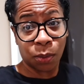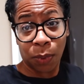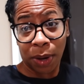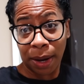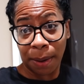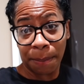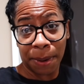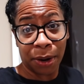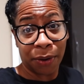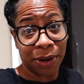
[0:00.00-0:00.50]
way
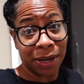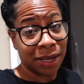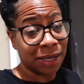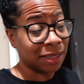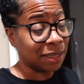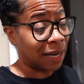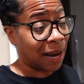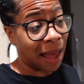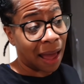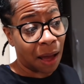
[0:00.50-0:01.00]
the mirror
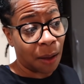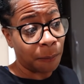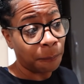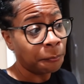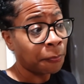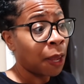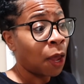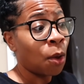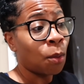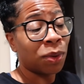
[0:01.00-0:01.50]
is now,
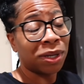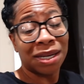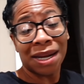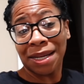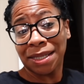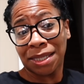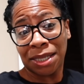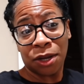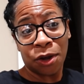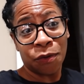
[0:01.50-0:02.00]
but that
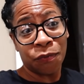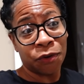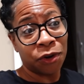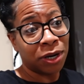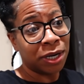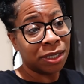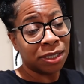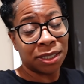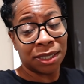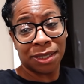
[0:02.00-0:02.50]
silver
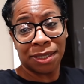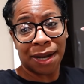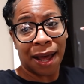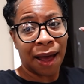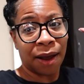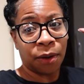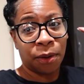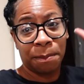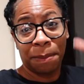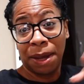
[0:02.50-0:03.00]
is just
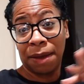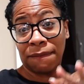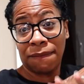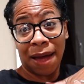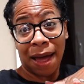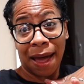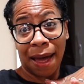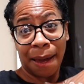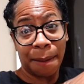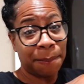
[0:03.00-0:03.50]
not going to be a
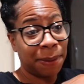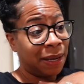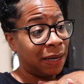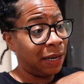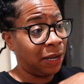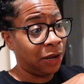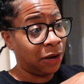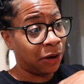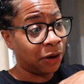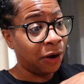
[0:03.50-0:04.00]
vibe in
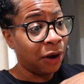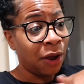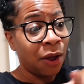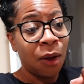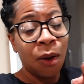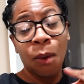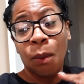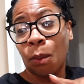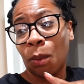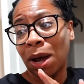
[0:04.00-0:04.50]
here
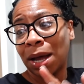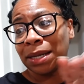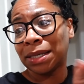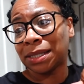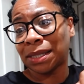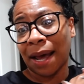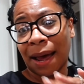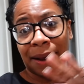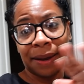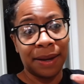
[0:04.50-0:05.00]

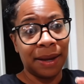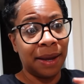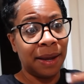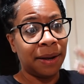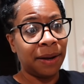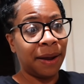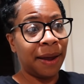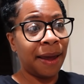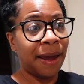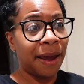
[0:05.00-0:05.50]
once I
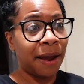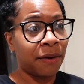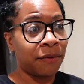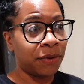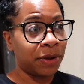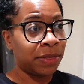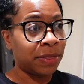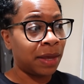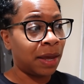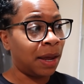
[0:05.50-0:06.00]
get
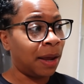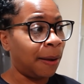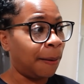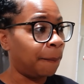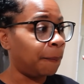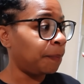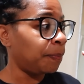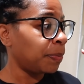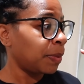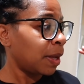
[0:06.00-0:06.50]

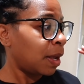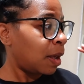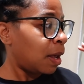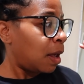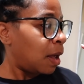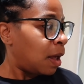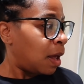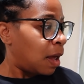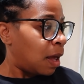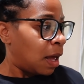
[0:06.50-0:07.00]
everything
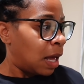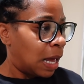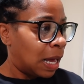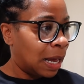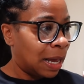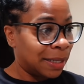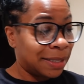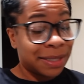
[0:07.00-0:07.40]
uh,